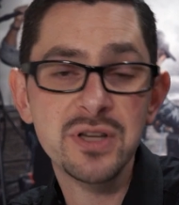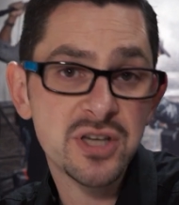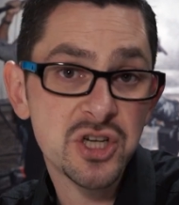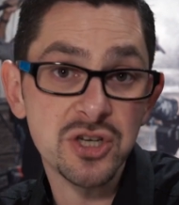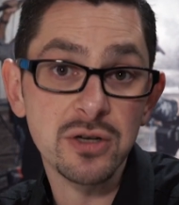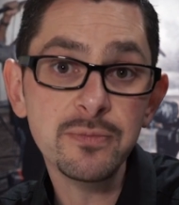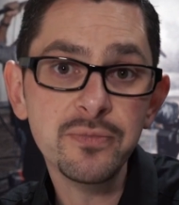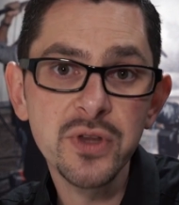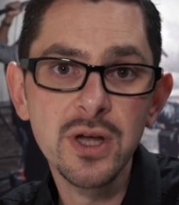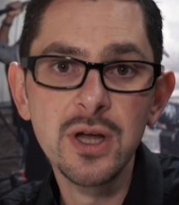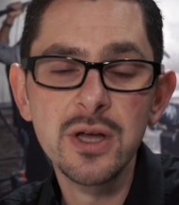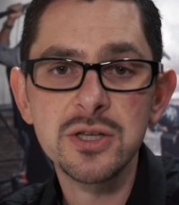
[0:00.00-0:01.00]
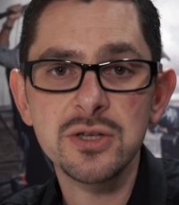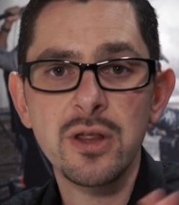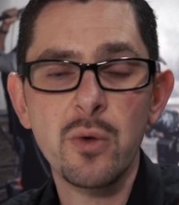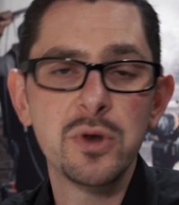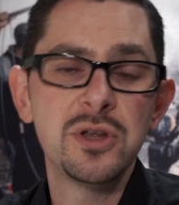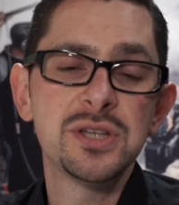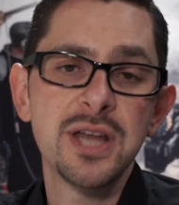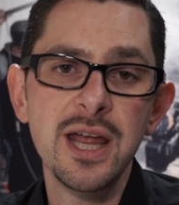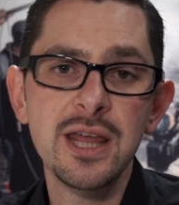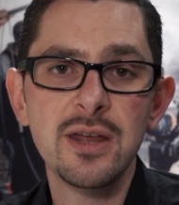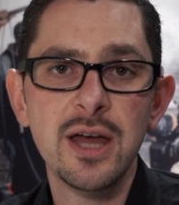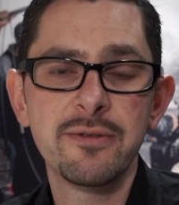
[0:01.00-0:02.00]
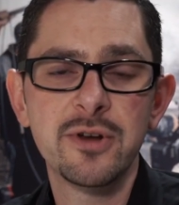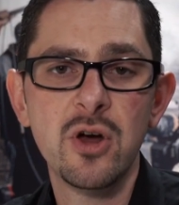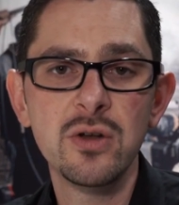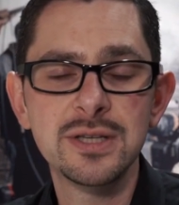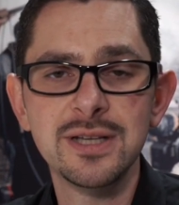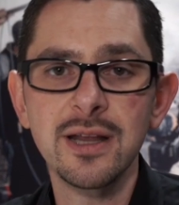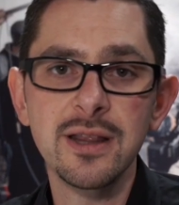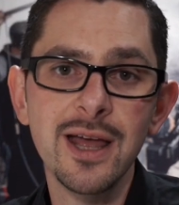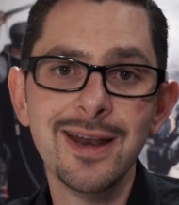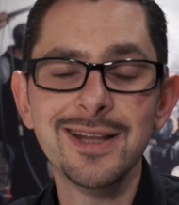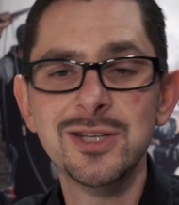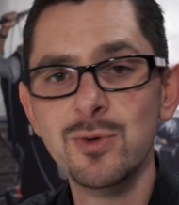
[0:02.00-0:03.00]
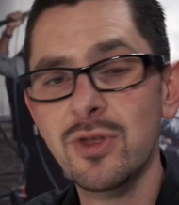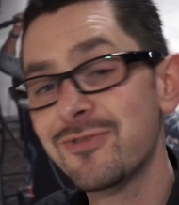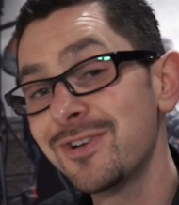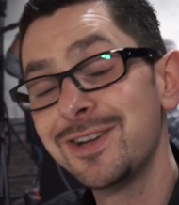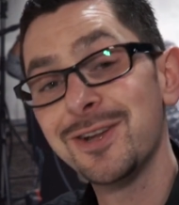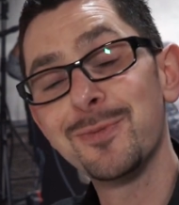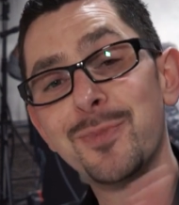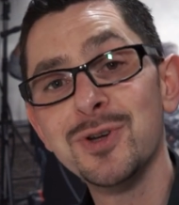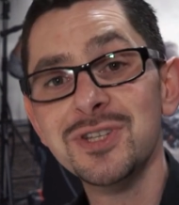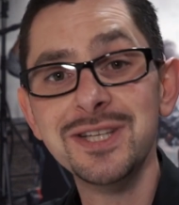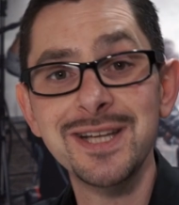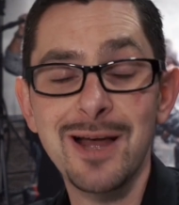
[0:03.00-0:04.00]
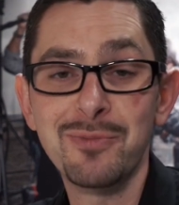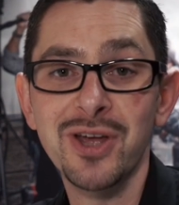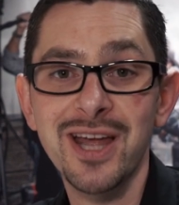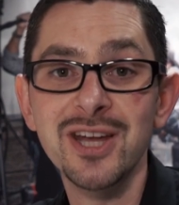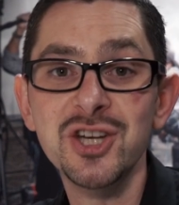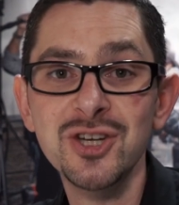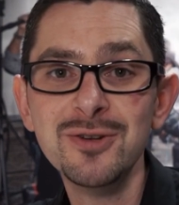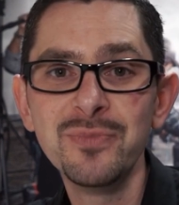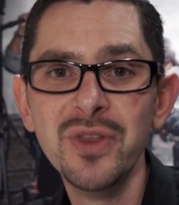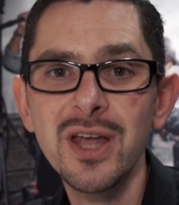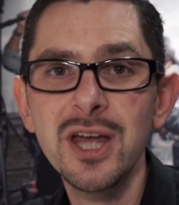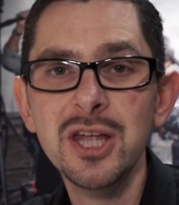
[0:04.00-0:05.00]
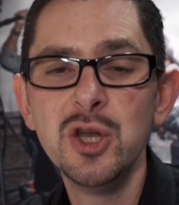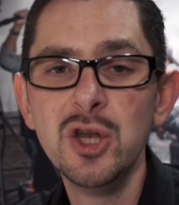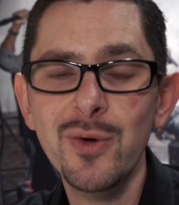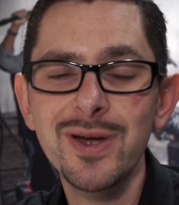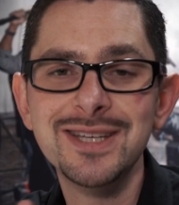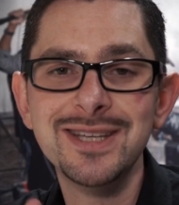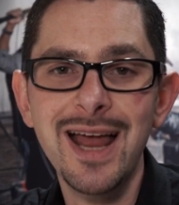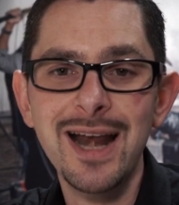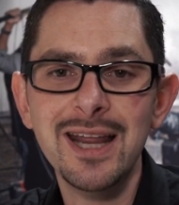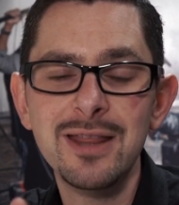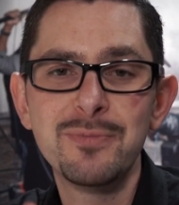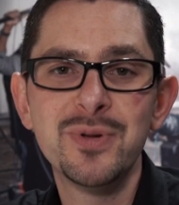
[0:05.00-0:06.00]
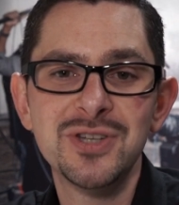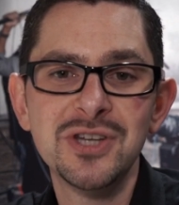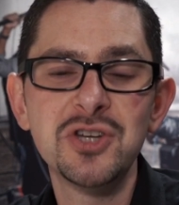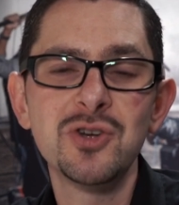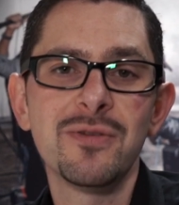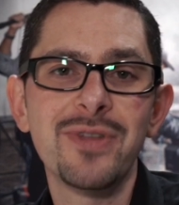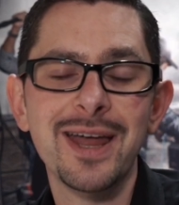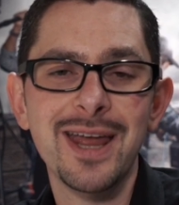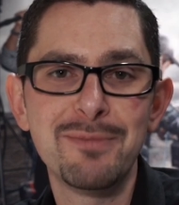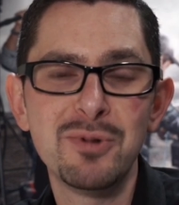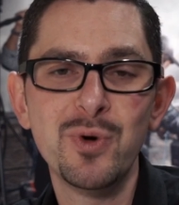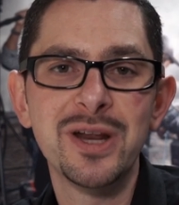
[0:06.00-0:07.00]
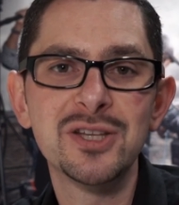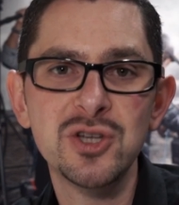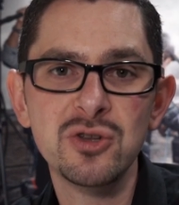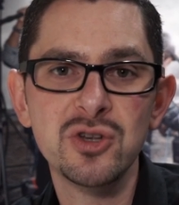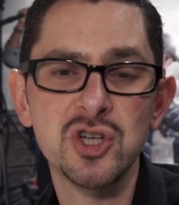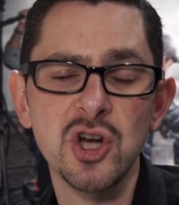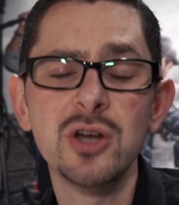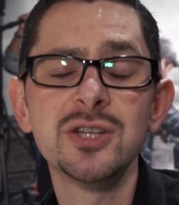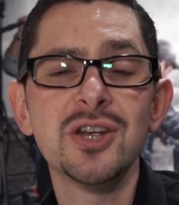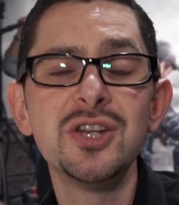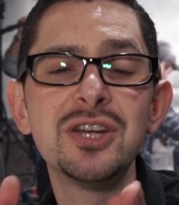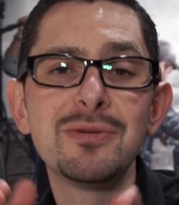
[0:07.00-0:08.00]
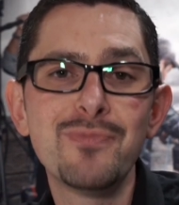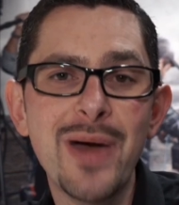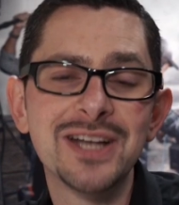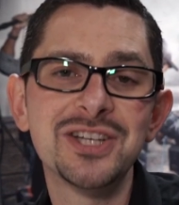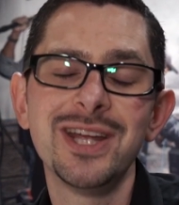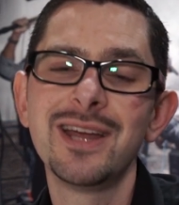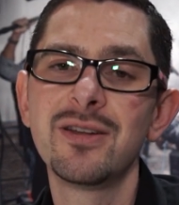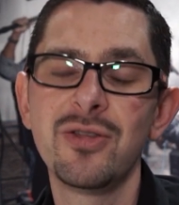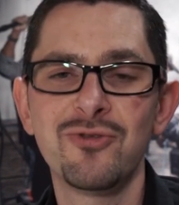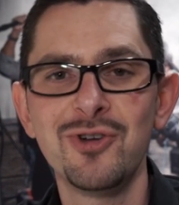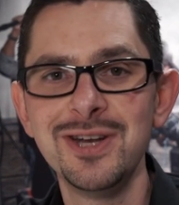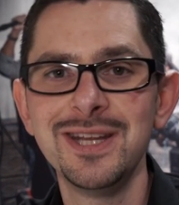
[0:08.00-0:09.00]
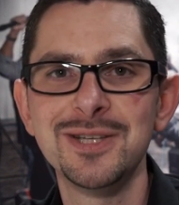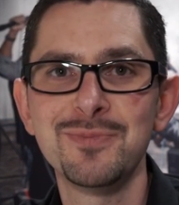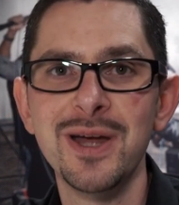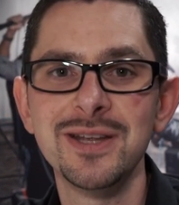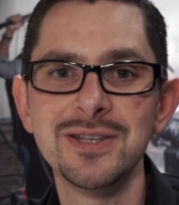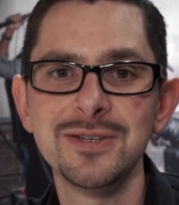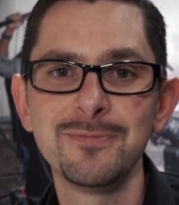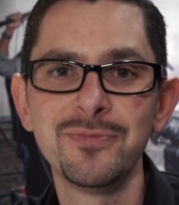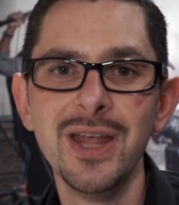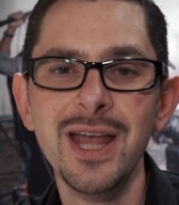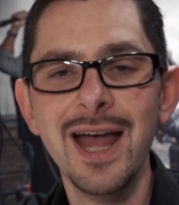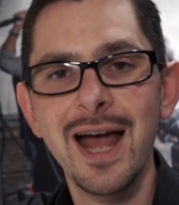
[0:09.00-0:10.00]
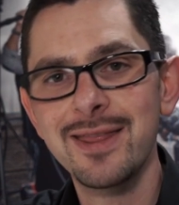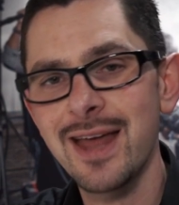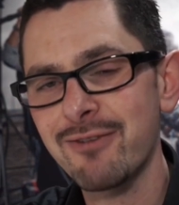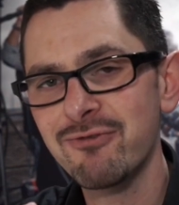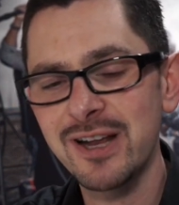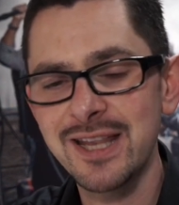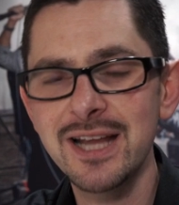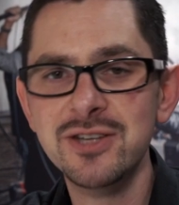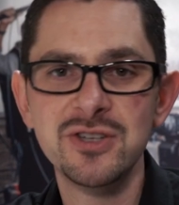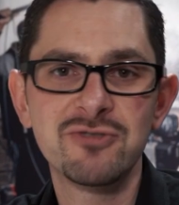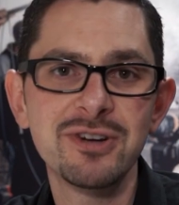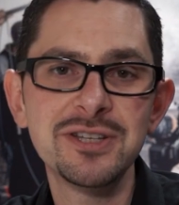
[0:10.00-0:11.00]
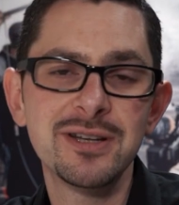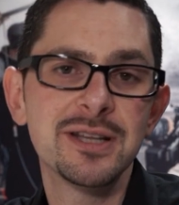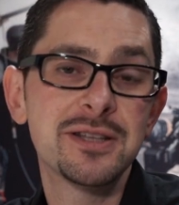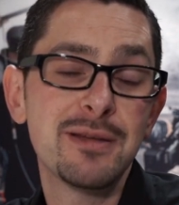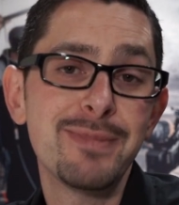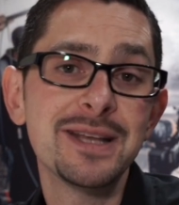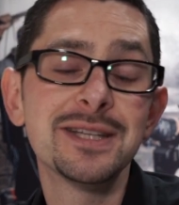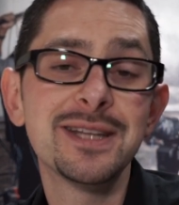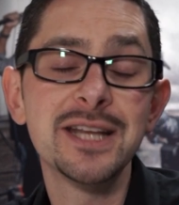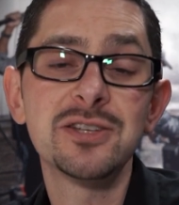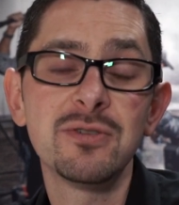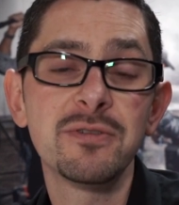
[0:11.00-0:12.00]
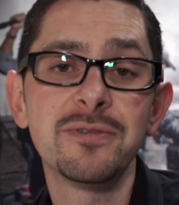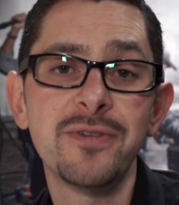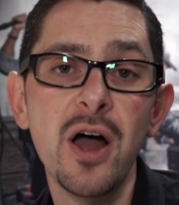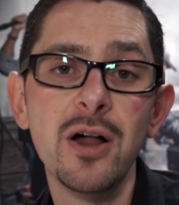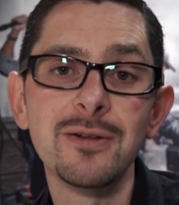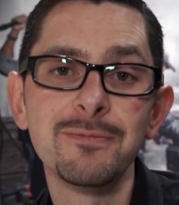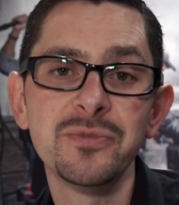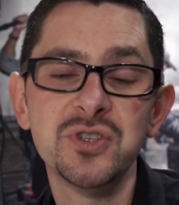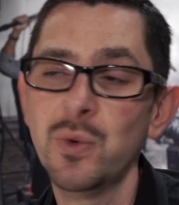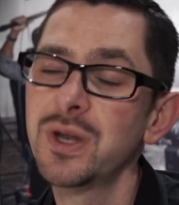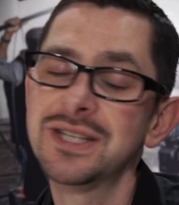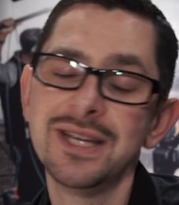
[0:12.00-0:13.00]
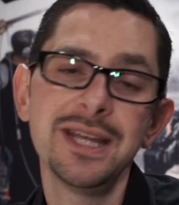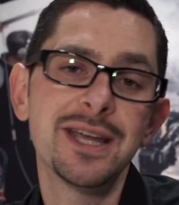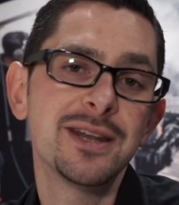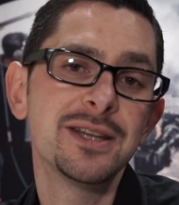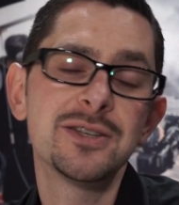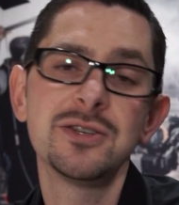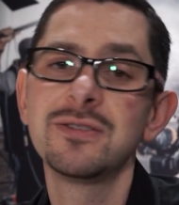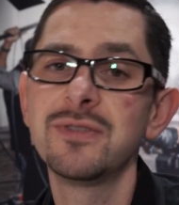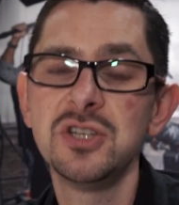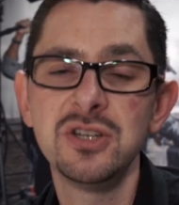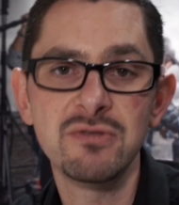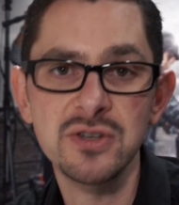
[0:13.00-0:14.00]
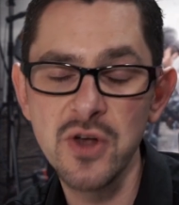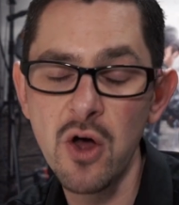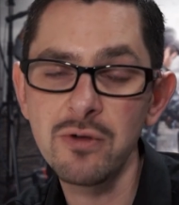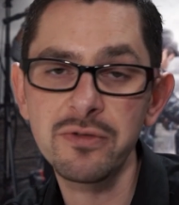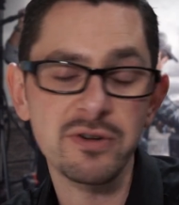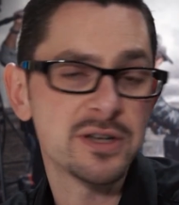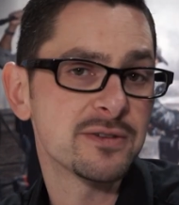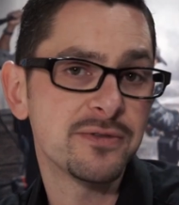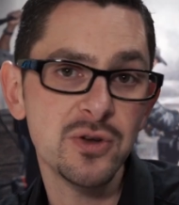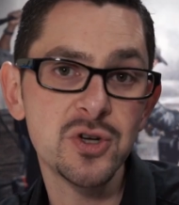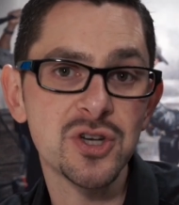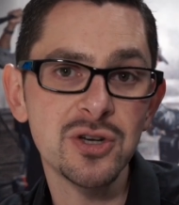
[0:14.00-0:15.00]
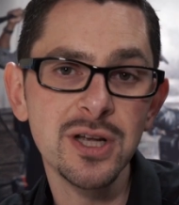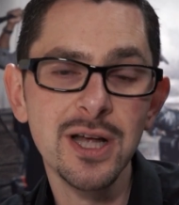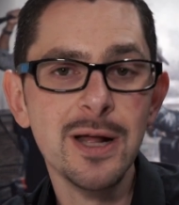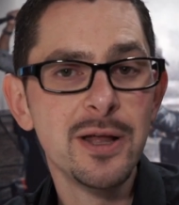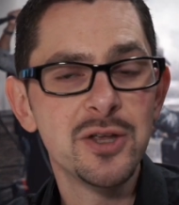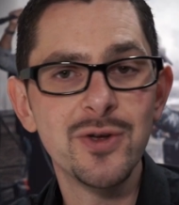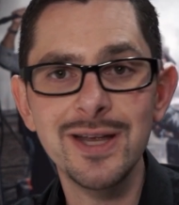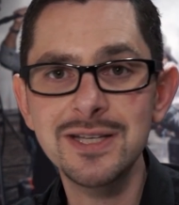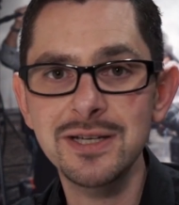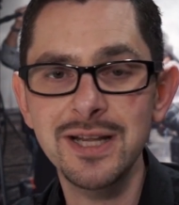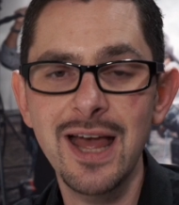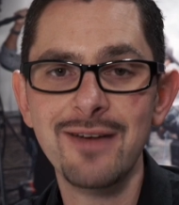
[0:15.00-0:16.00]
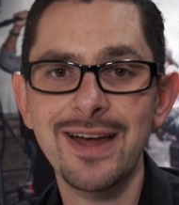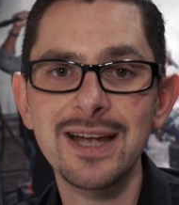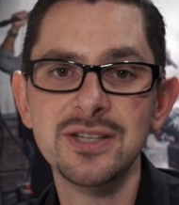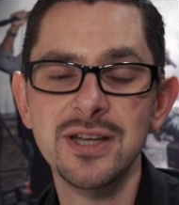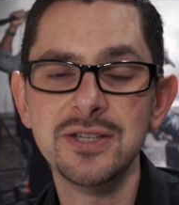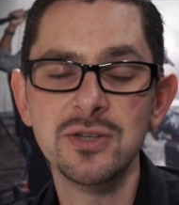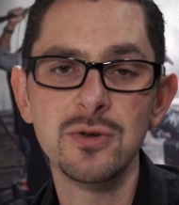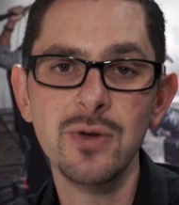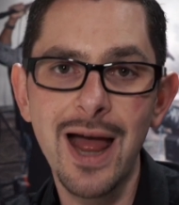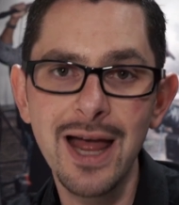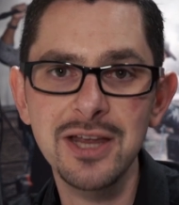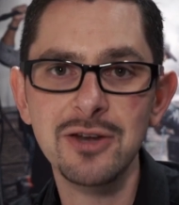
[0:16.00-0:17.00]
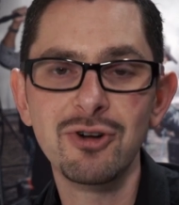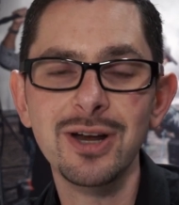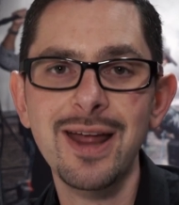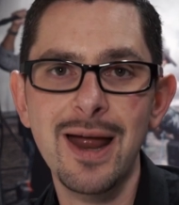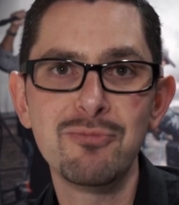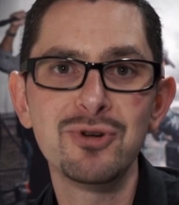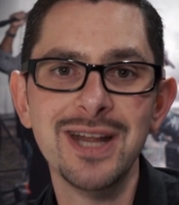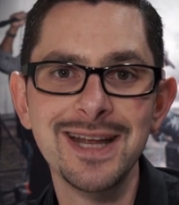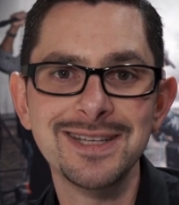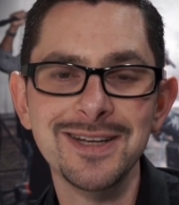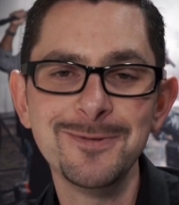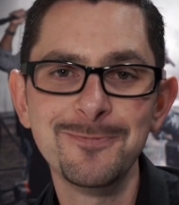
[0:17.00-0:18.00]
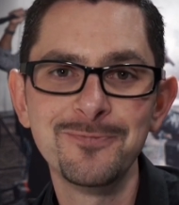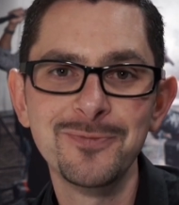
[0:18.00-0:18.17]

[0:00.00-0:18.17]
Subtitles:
position, so that when you take that content then into a 3D compositing application, you know exactly the position of that camera when it took the shot, so you can match it in a 3D space. And that data is written into the metadata of the file. So when it's taken into DaVinci Resolve or into Fusion, you instantly have access to accurate camera data.